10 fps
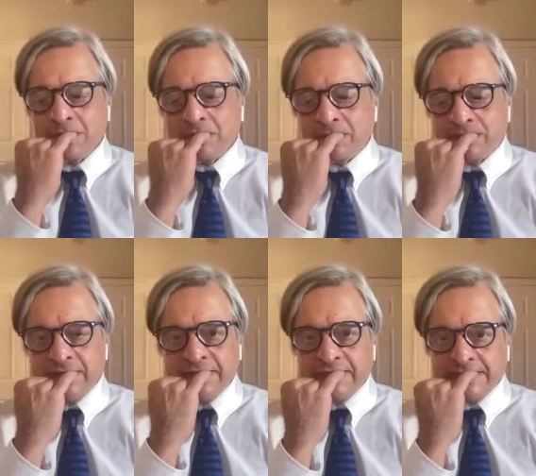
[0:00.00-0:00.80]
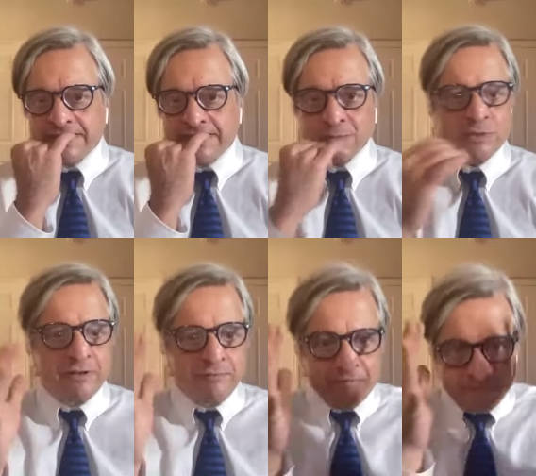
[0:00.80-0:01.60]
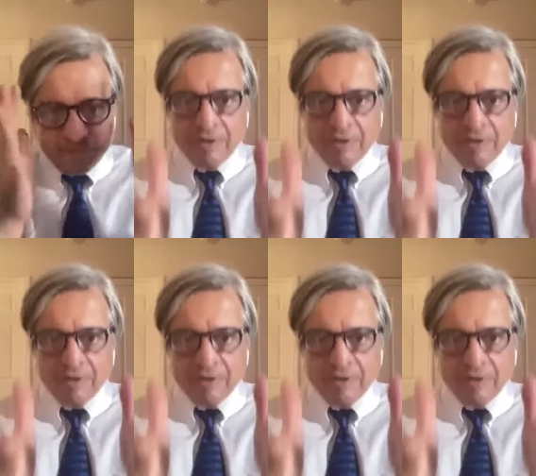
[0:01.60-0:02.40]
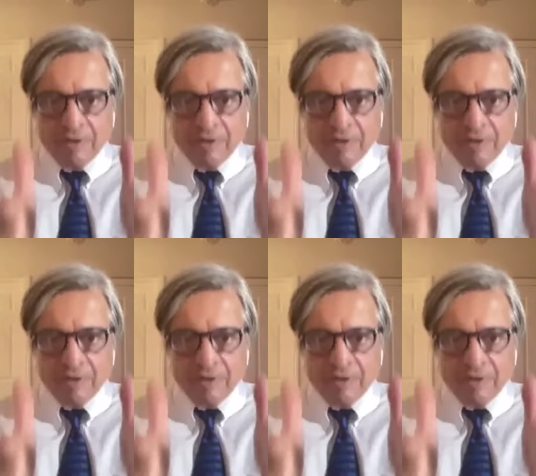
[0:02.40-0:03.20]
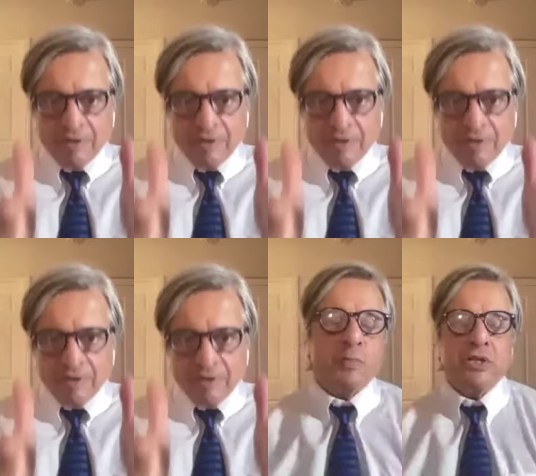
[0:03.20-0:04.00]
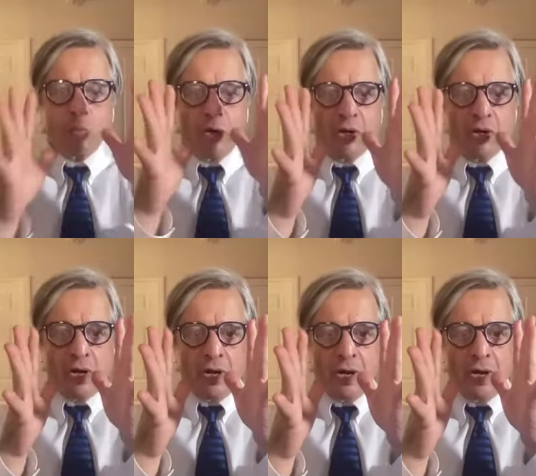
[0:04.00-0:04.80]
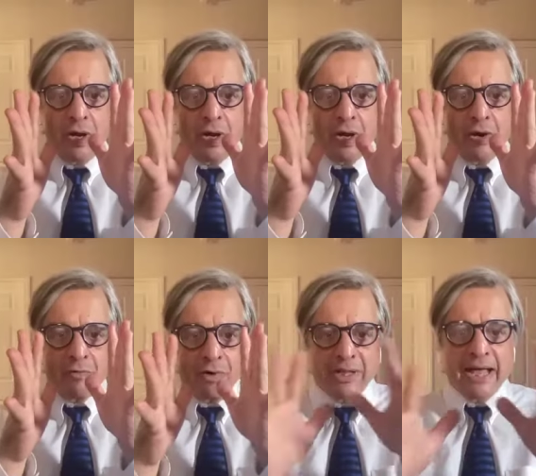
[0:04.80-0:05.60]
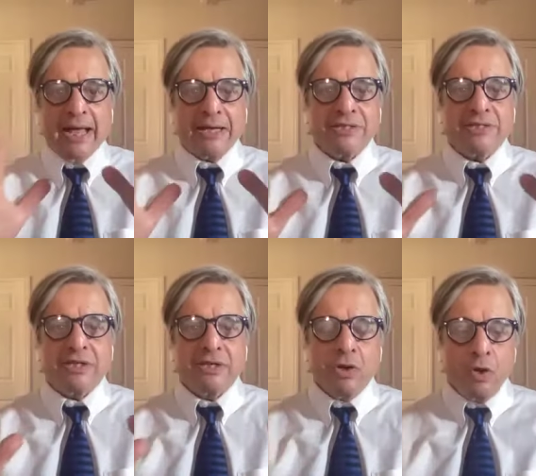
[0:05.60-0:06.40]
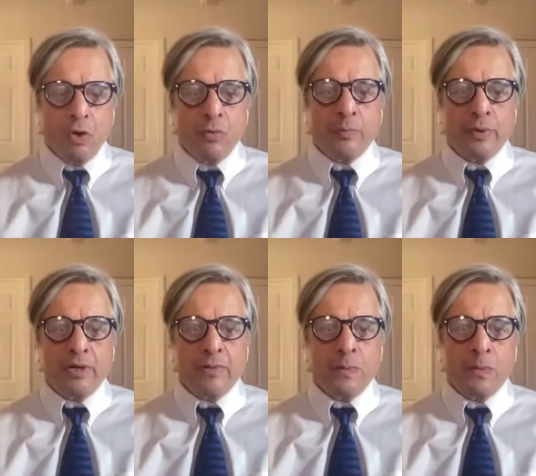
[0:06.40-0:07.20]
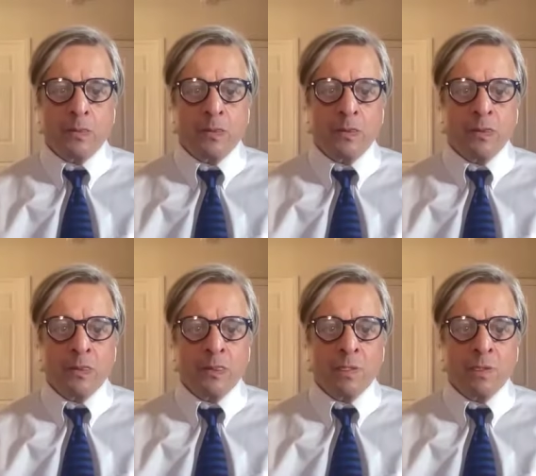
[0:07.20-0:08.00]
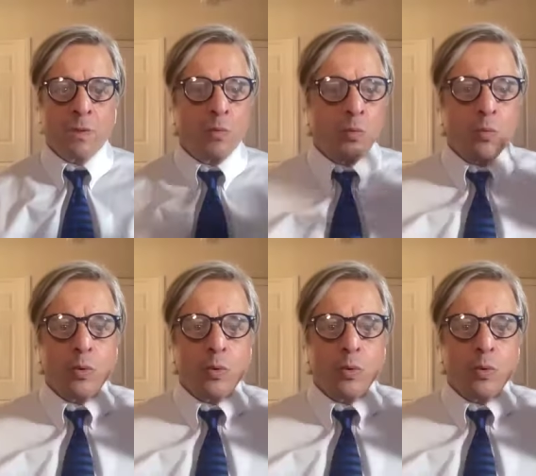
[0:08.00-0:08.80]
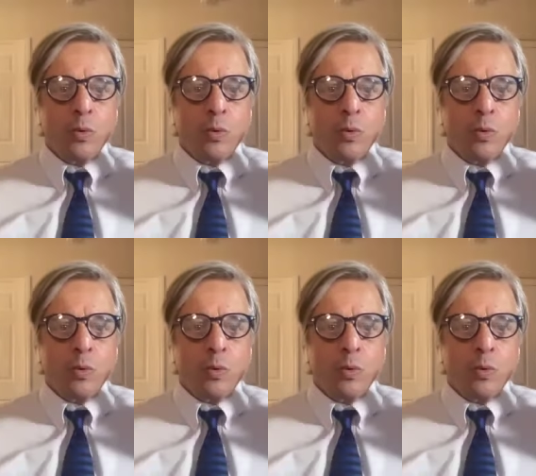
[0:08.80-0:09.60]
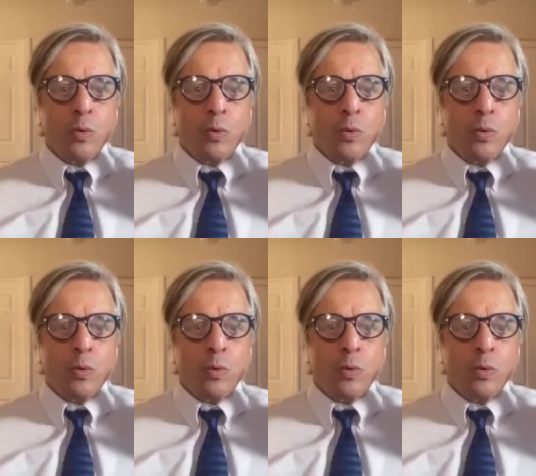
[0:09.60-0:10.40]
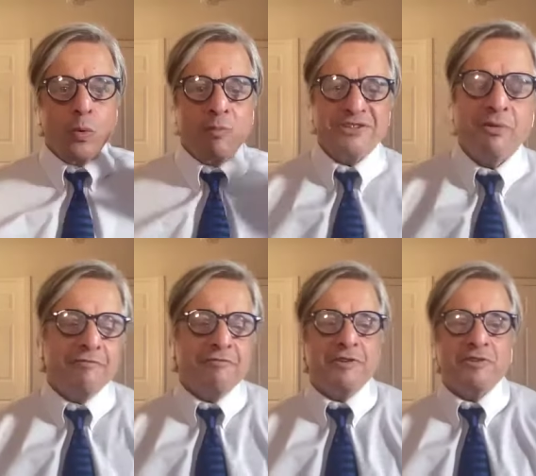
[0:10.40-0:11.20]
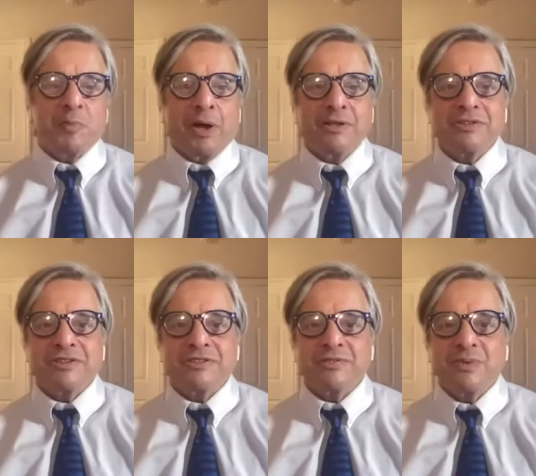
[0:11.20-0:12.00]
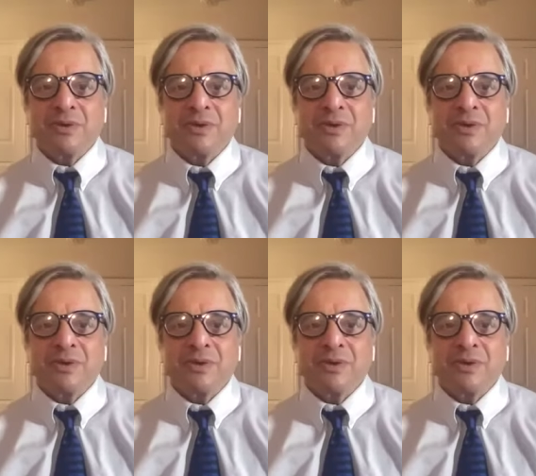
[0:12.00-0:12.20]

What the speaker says: When we're freaking out, we have very limited responses we can do. When we're relaxed and open, we have a wide range of creative responses